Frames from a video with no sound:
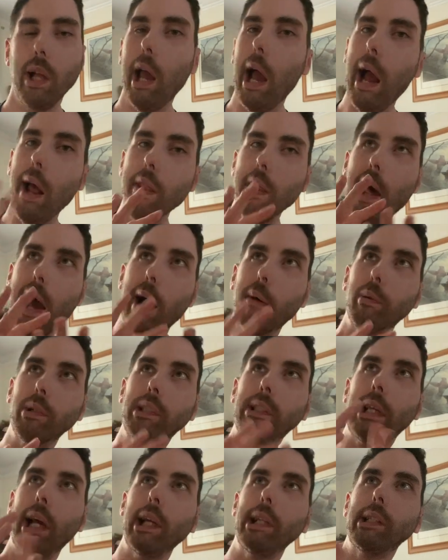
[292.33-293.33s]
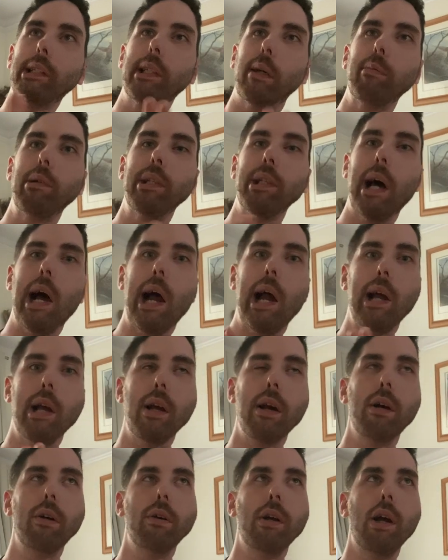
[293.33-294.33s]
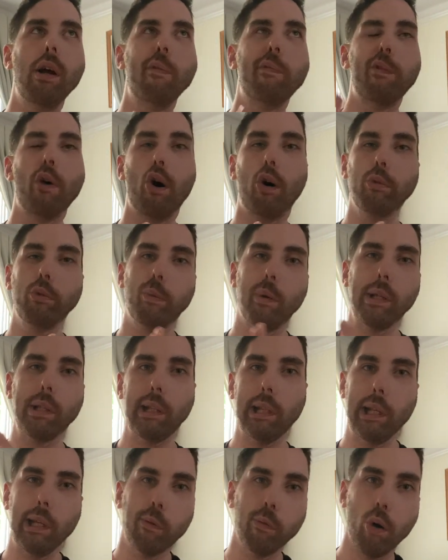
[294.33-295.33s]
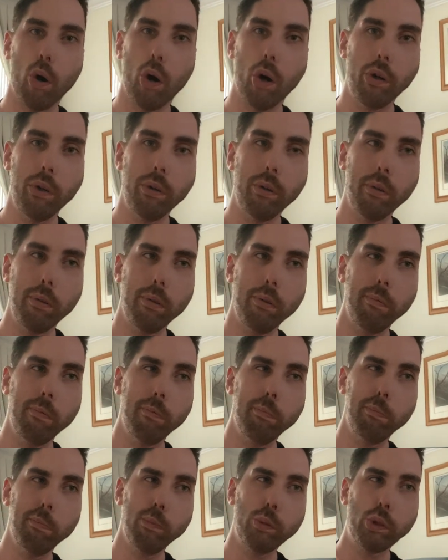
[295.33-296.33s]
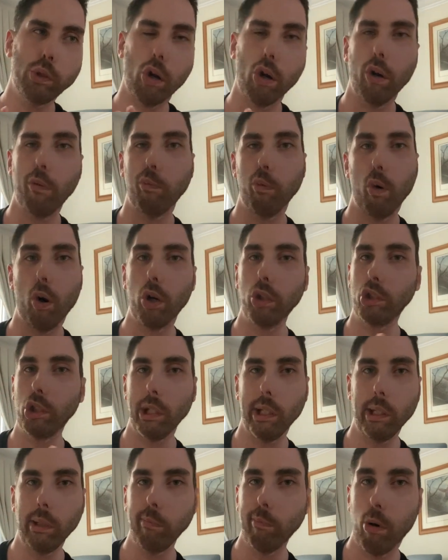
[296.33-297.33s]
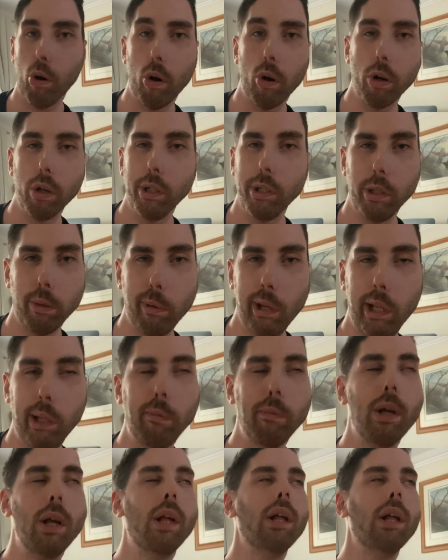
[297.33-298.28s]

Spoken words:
And that was kind of something that I evolved with later on, sort of watching porn in a way.